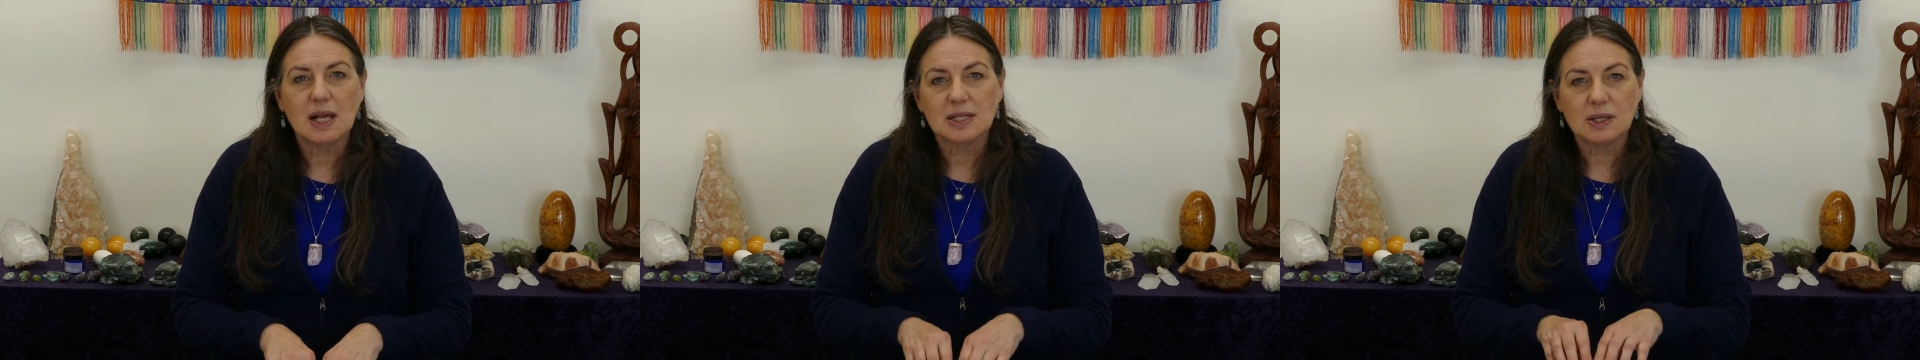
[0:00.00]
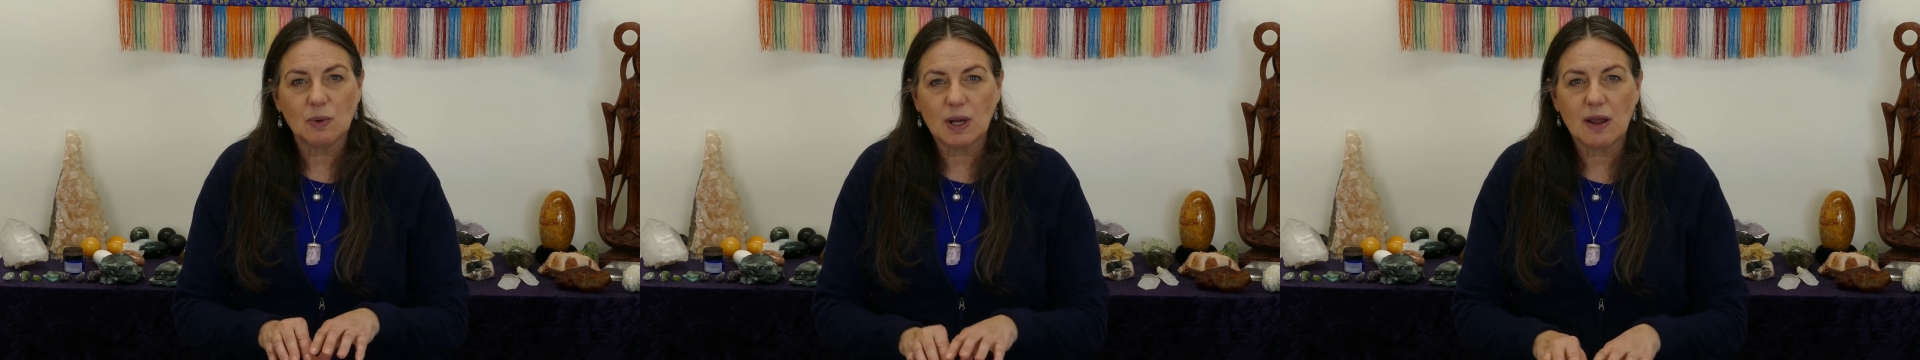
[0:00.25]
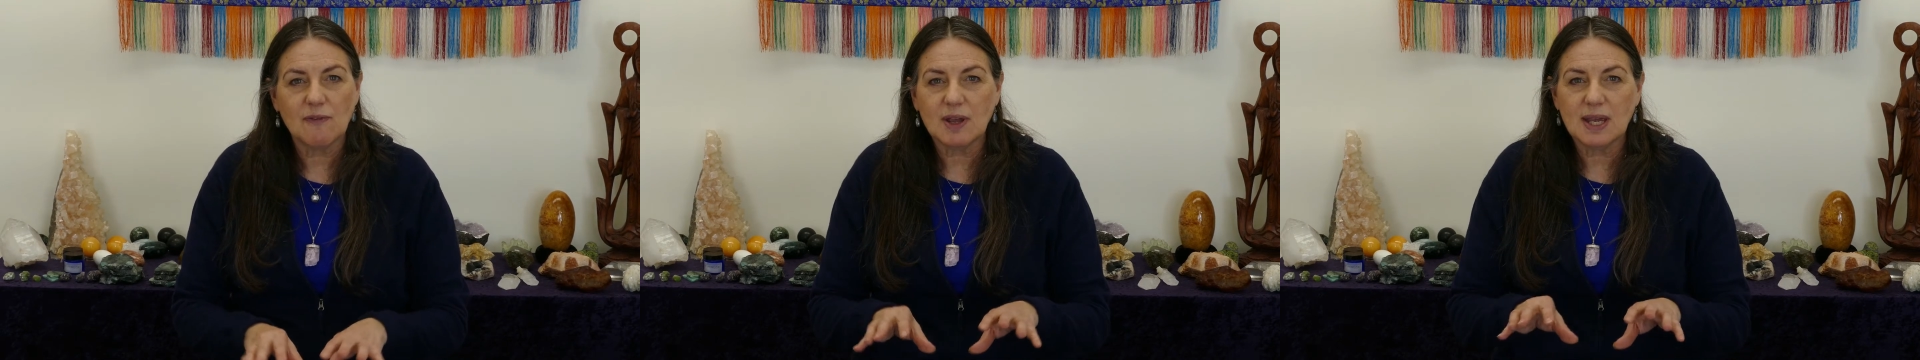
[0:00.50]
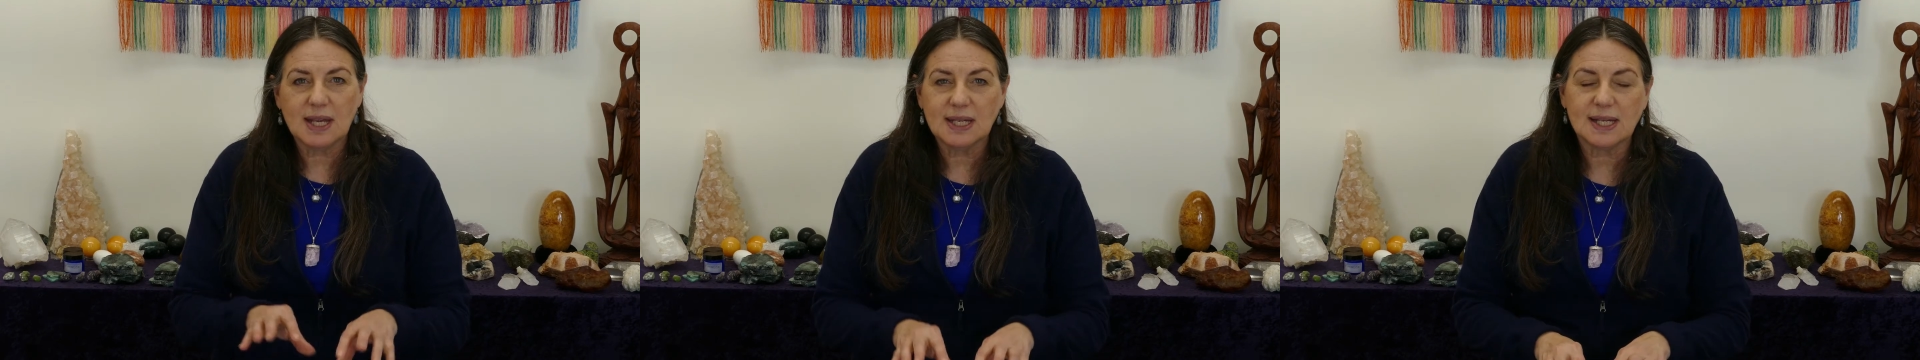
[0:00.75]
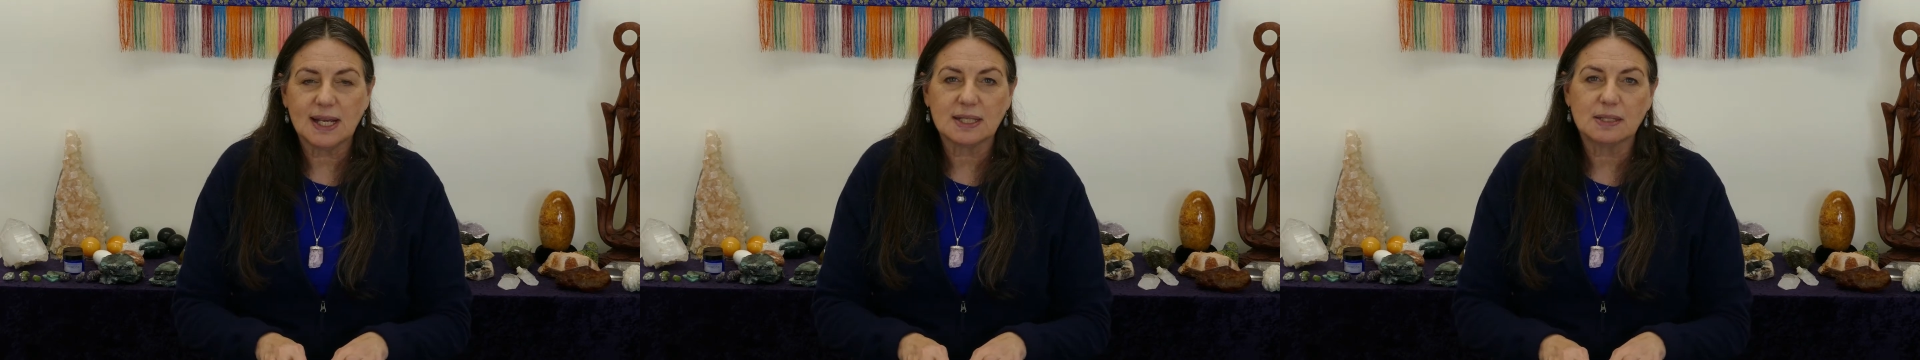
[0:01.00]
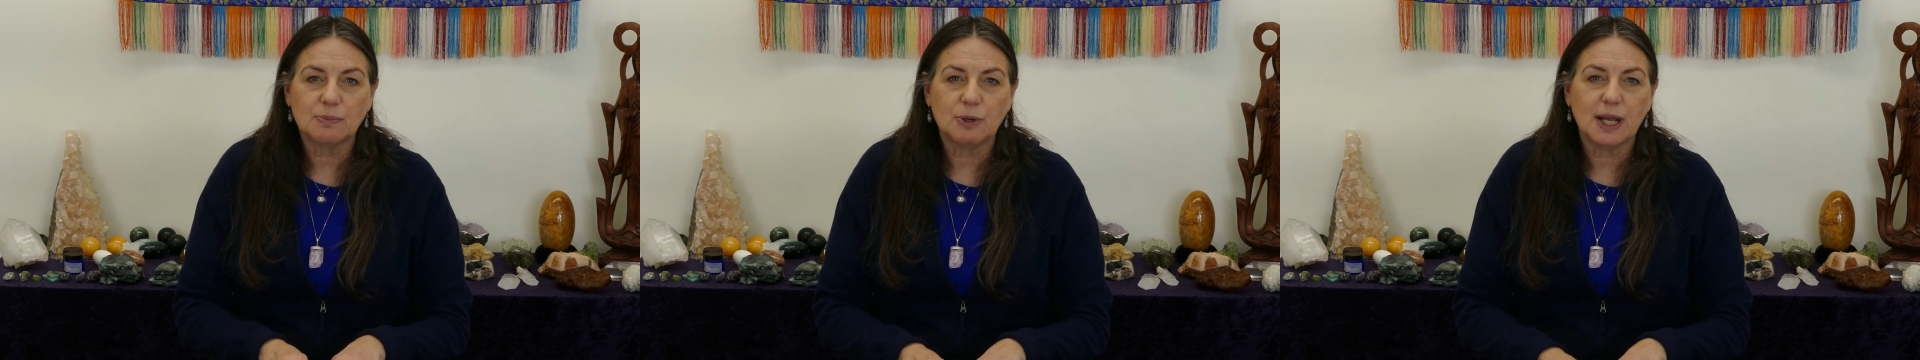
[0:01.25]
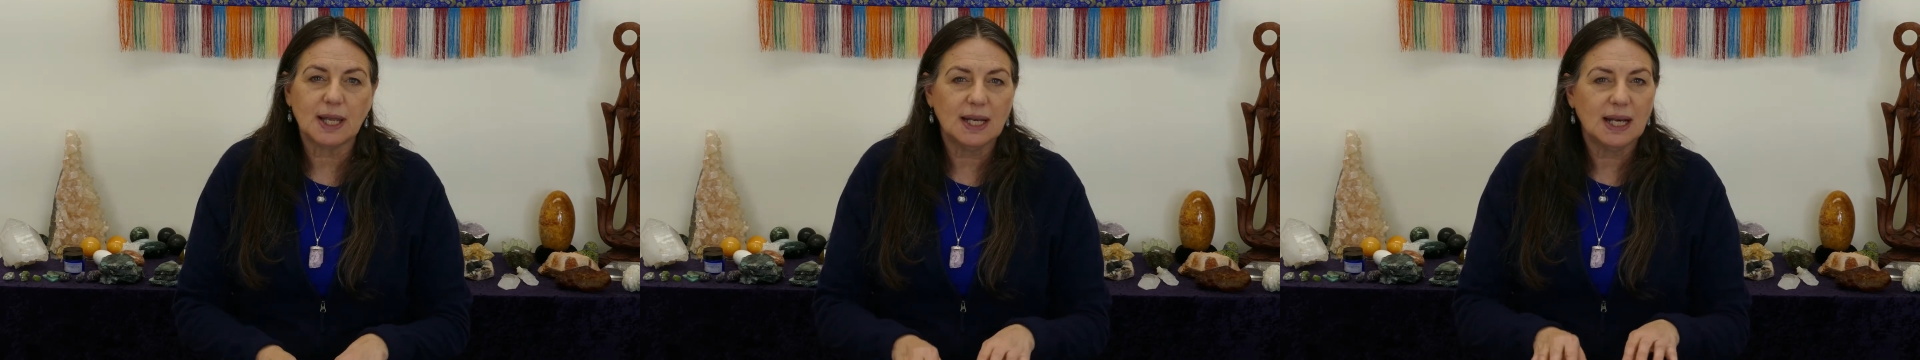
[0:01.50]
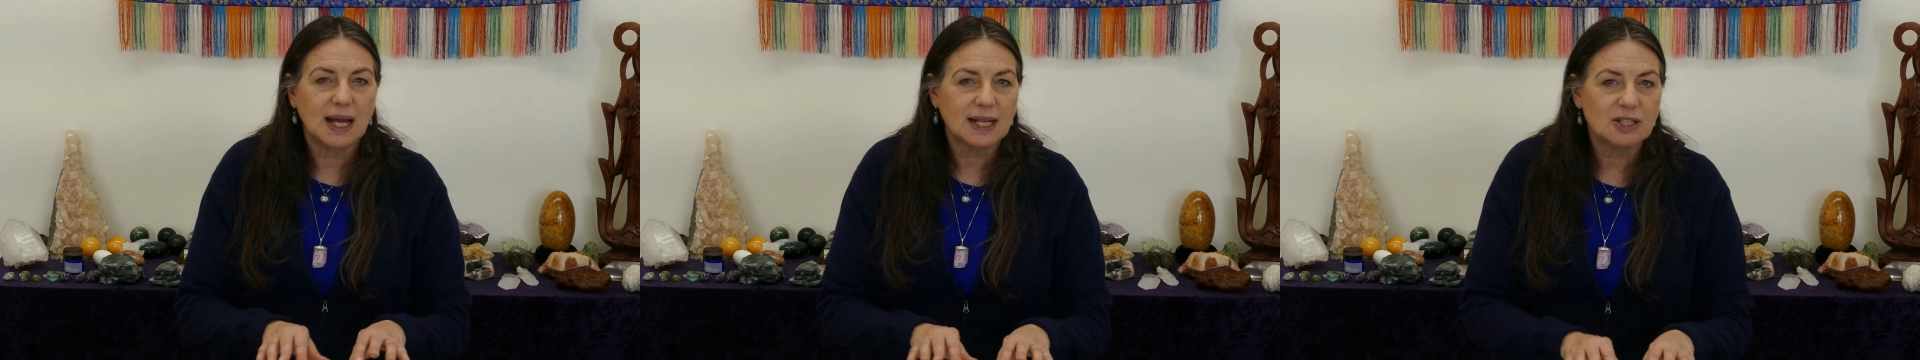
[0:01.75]
So whenever he takes a break,
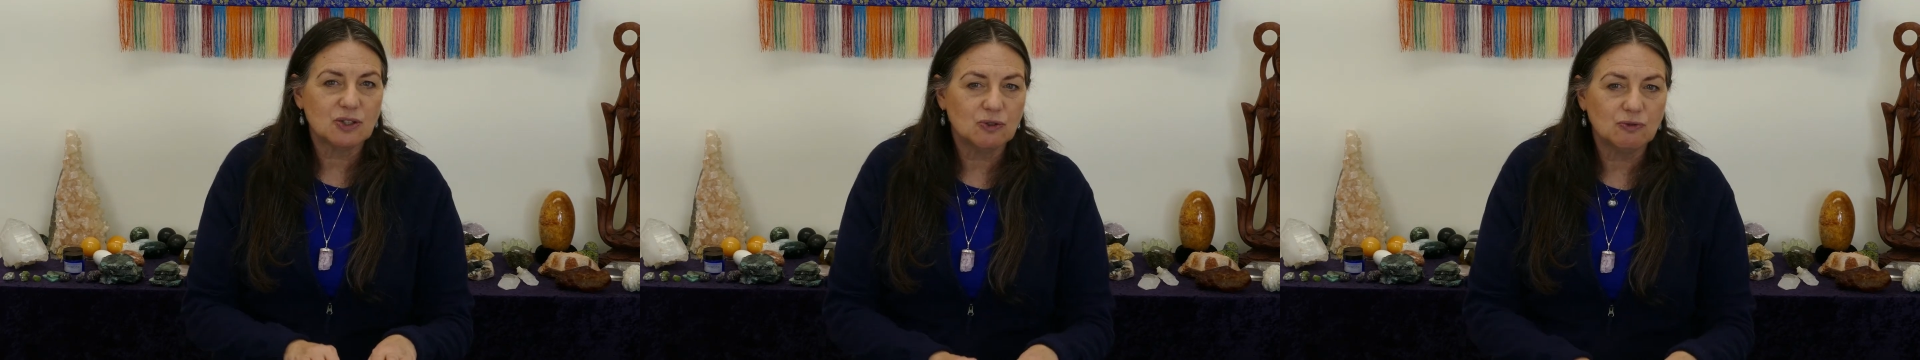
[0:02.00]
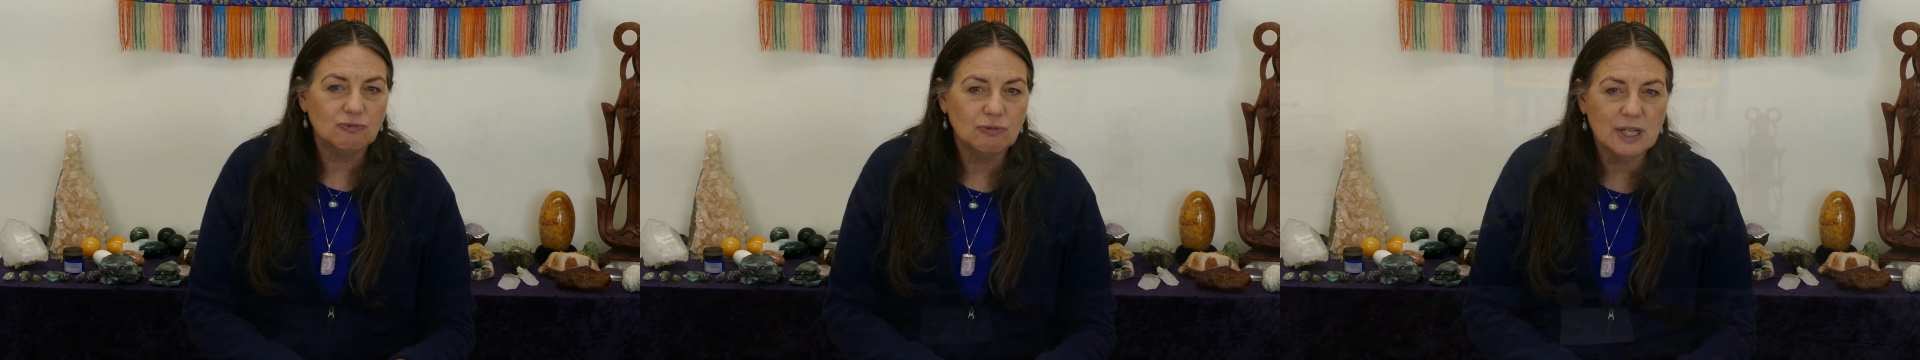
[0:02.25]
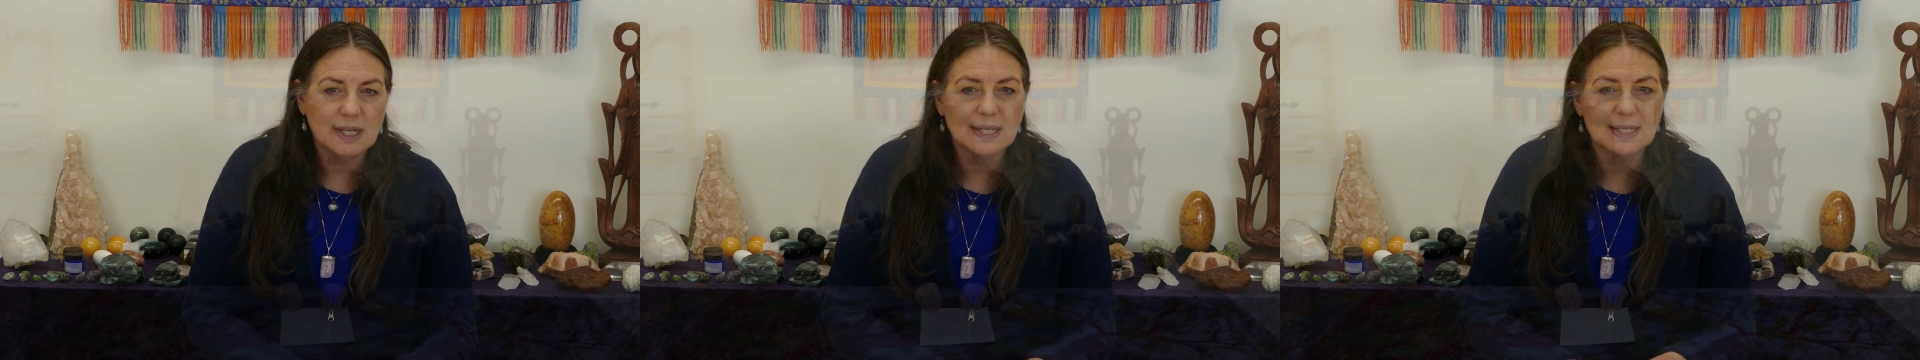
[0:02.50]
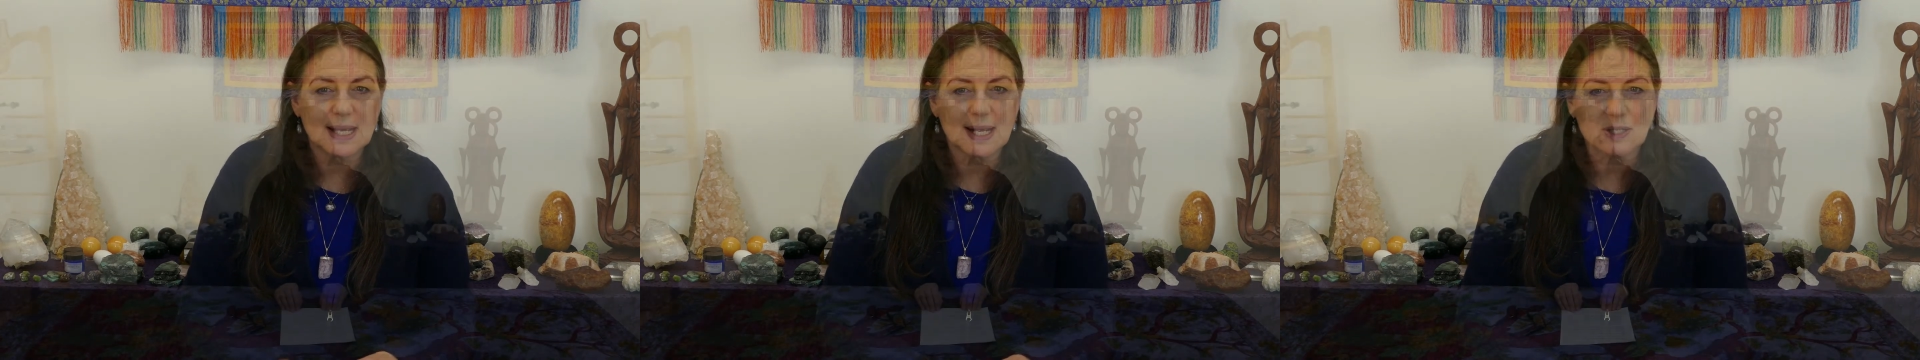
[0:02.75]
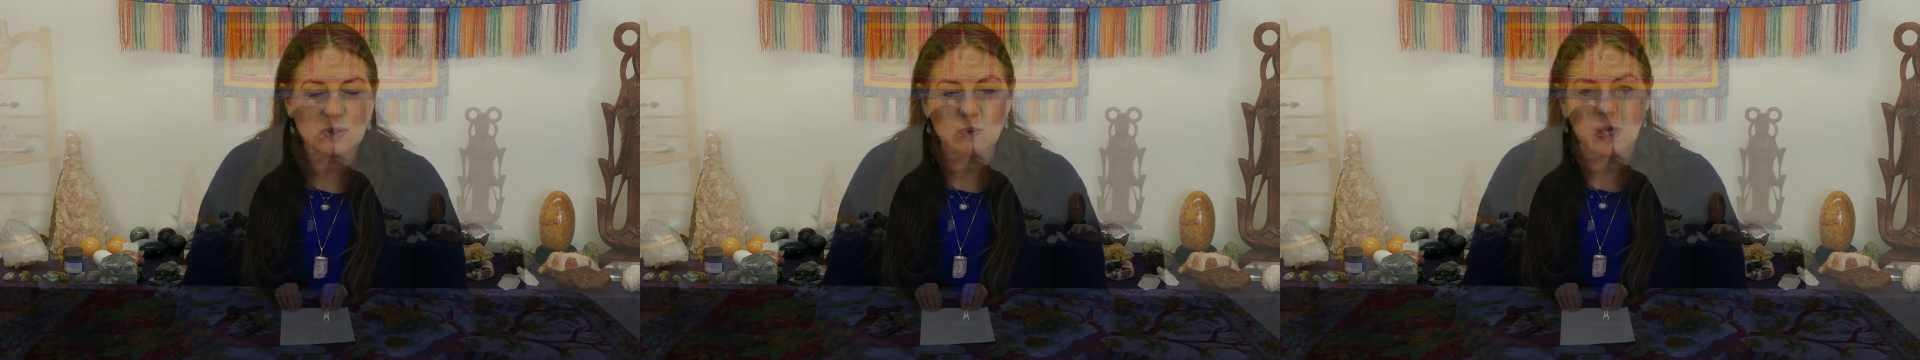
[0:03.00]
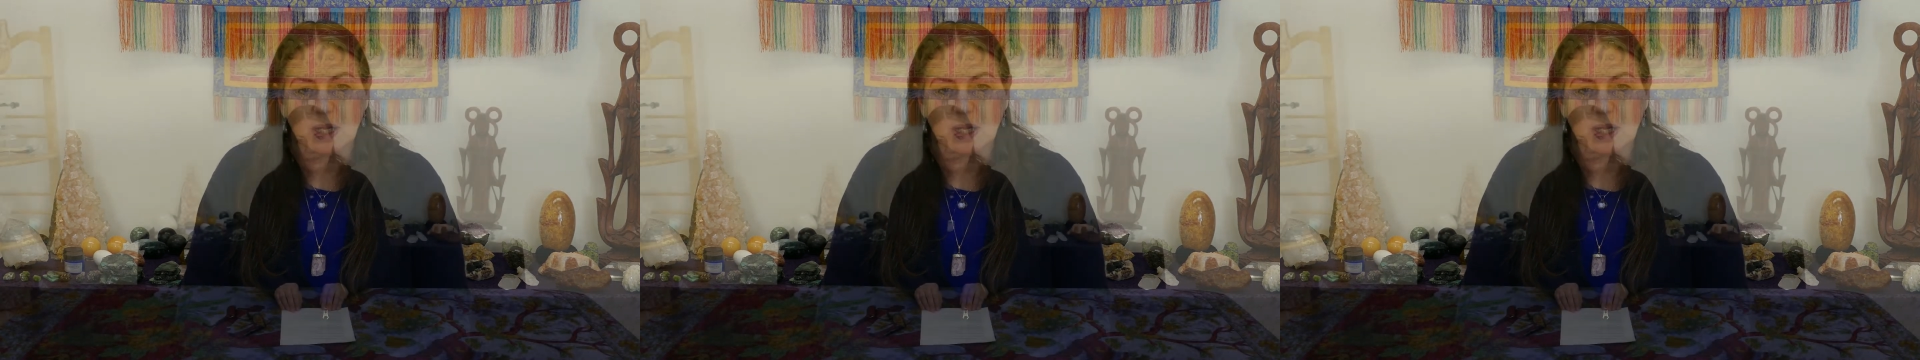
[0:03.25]
he likes to read as